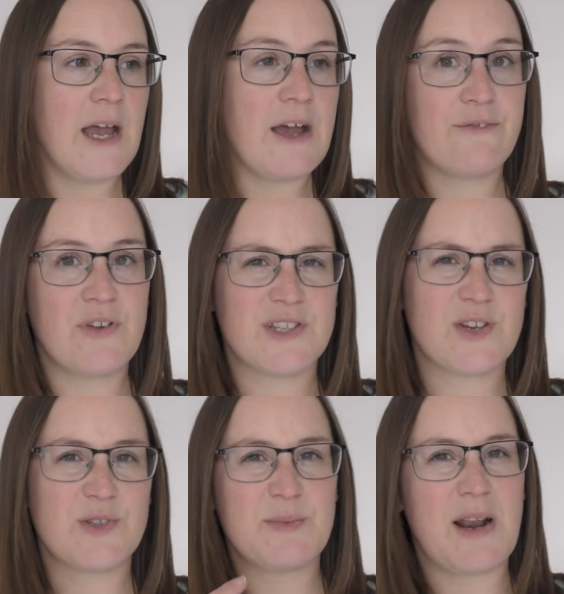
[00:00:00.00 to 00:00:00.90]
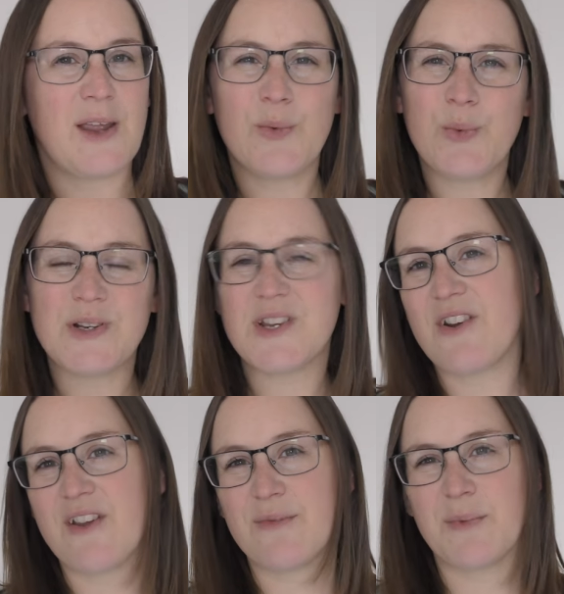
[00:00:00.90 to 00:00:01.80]
At first I was a bit like, oh, I don't
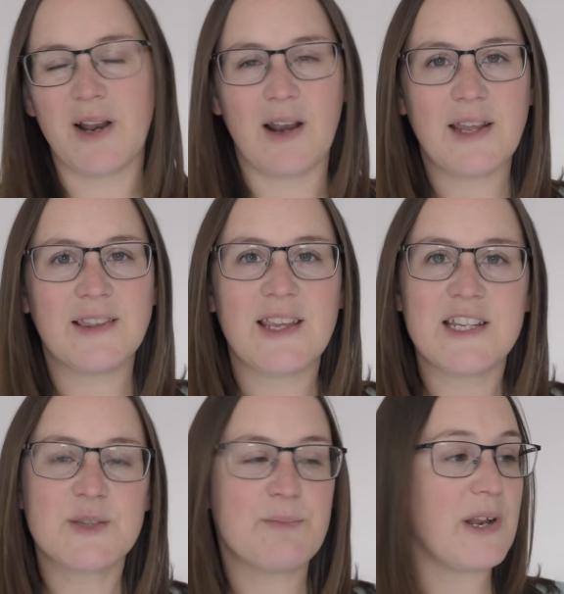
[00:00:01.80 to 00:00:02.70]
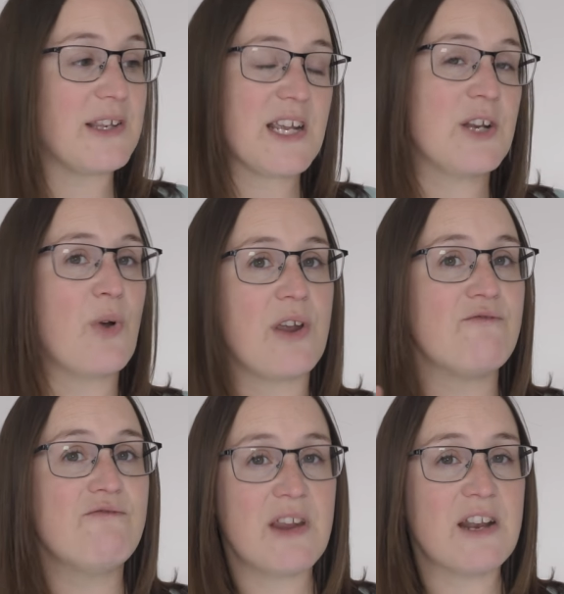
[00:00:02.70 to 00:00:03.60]
know if I'm gonna like this, but I'll tell you what, it
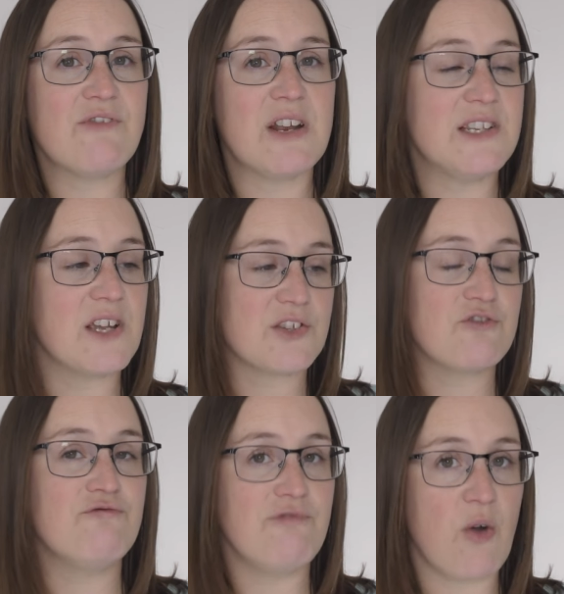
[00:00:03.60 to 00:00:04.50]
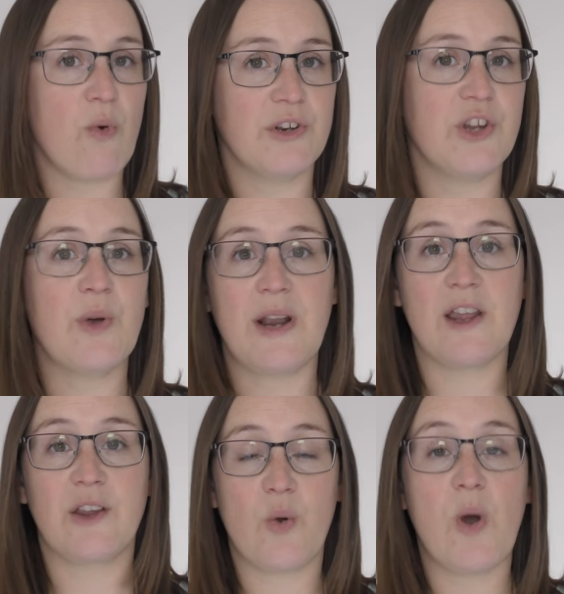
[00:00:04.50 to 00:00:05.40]
really, really does grow on you and
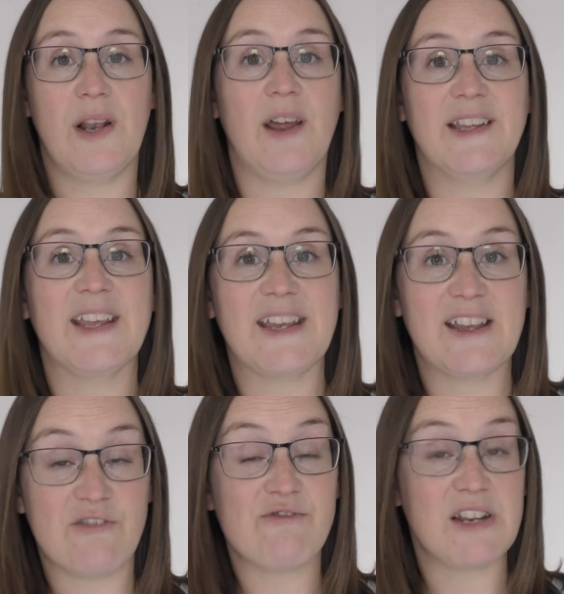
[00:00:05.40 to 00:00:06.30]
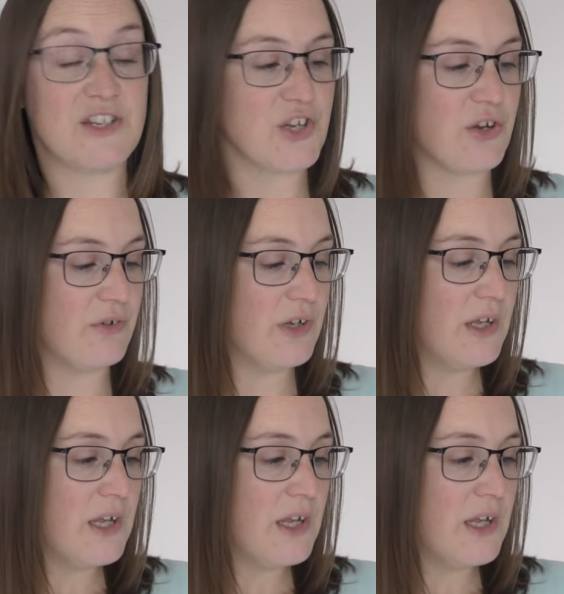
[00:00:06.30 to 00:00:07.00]
I quite like it, I really do.